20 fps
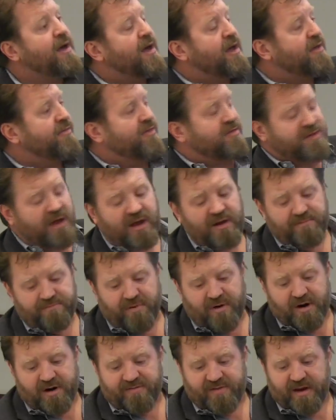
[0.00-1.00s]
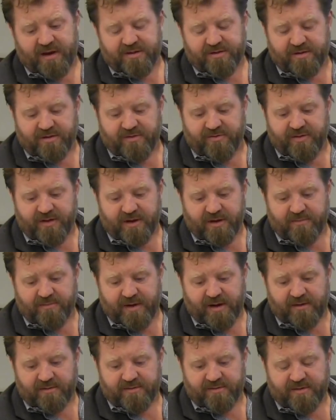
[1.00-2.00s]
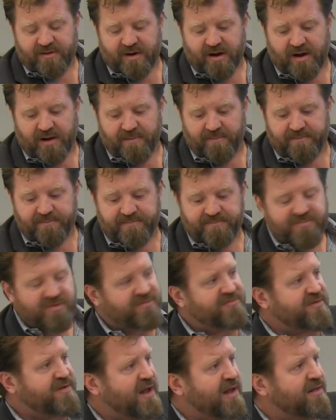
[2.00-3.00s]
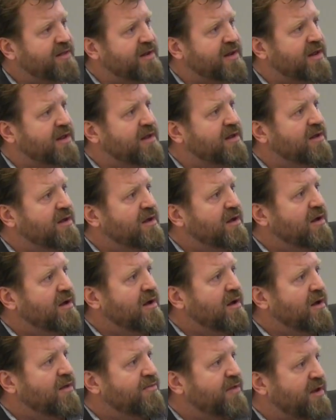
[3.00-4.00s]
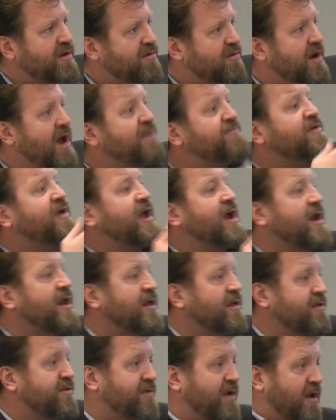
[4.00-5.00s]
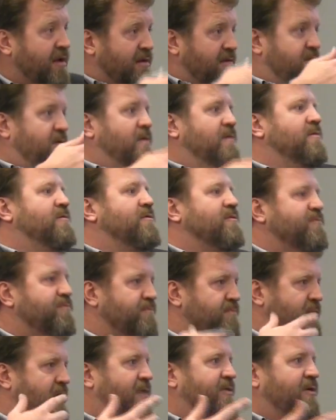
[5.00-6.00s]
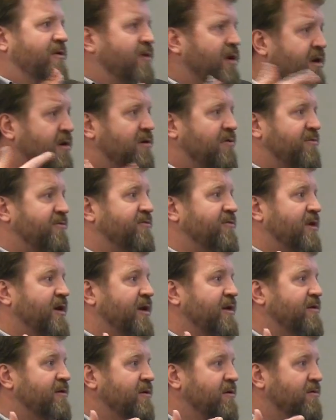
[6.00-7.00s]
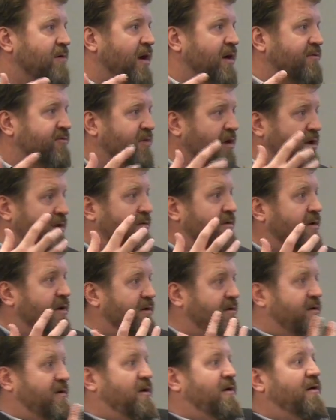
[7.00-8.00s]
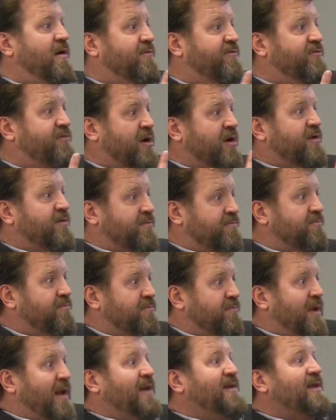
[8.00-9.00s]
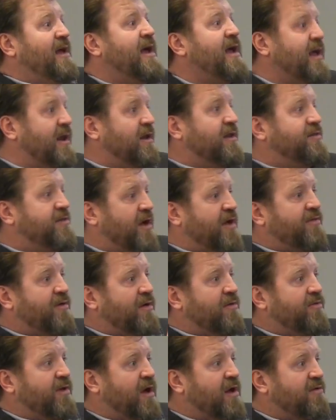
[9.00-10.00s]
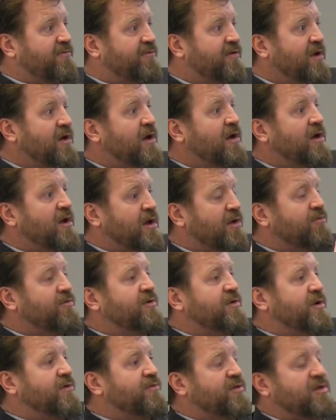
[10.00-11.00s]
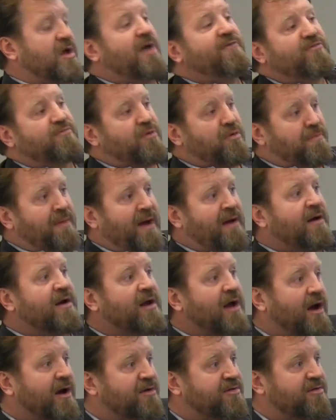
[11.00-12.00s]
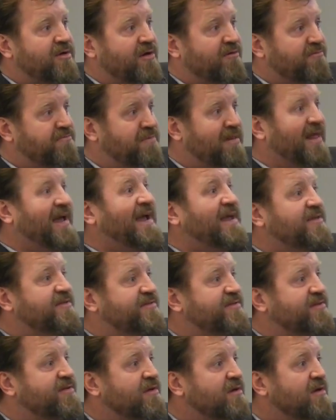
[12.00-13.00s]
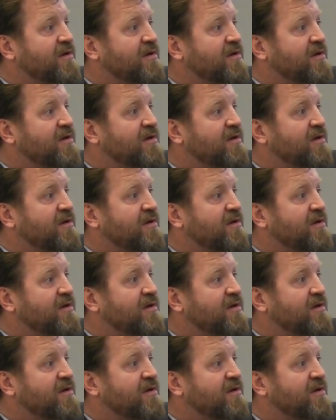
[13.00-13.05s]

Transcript: And the second part of that is to think about the fidelity that you're advocating, let's say, sort of on the critical front, right, of trying to maintain, let's say, the kind of irresolvable paradox of place.